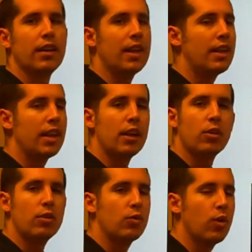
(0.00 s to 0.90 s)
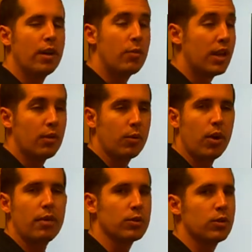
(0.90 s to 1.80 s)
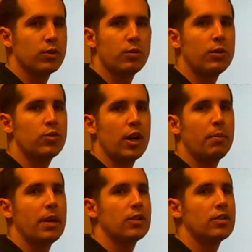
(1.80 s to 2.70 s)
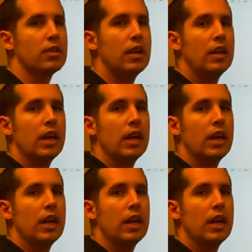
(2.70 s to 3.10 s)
and we get great results when we treat our patients.